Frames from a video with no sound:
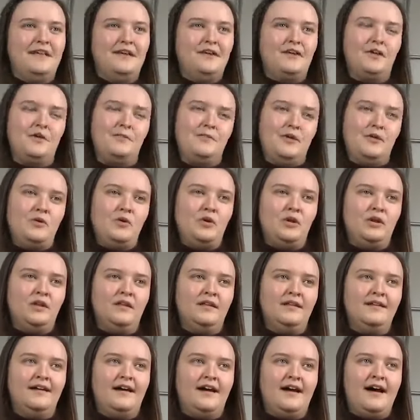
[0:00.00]
a
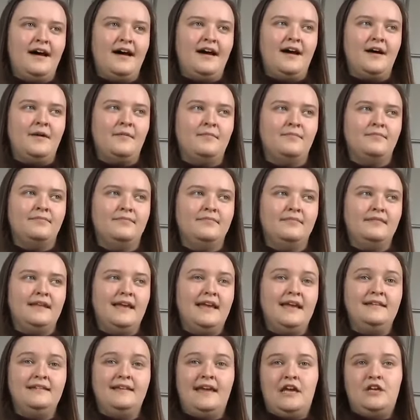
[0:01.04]
communal
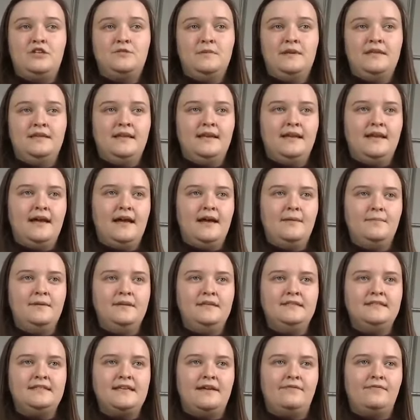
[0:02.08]
engagement that
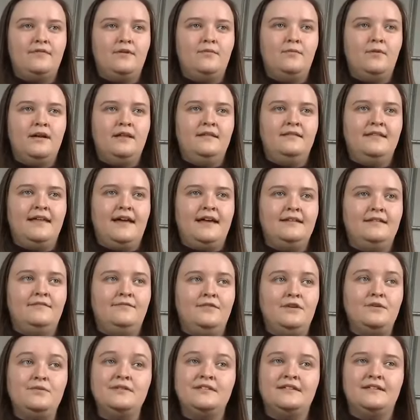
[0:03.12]
happens. Everyone that
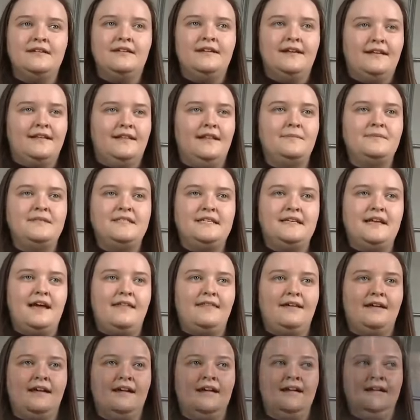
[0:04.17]
views an eclipse
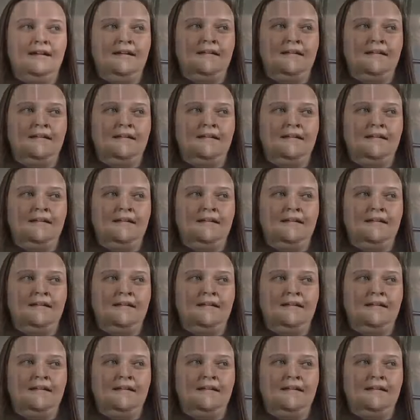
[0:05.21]
together,